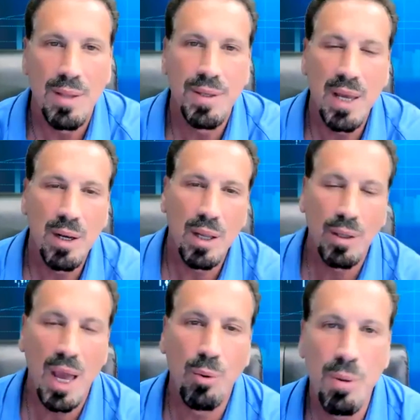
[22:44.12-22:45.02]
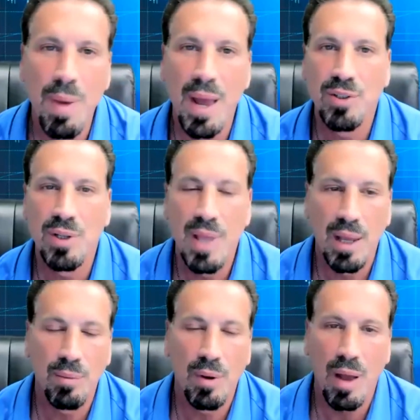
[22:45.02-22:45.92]
Dan, I would imagine
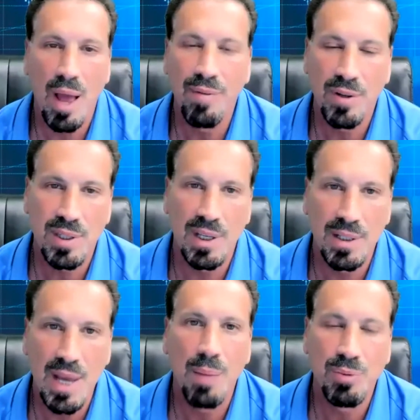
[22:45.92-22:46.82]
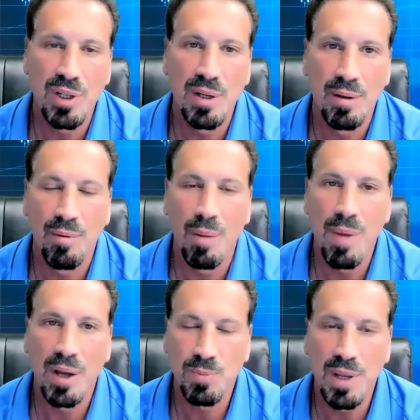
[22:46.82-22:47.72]
that obviously adoption
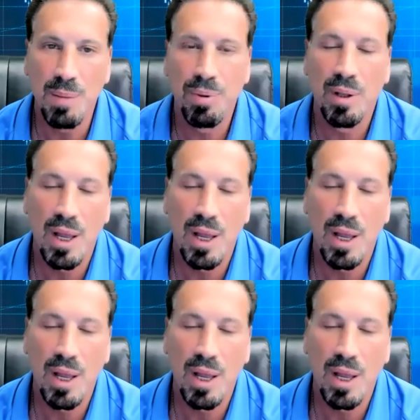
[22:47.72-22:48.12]
amongst people,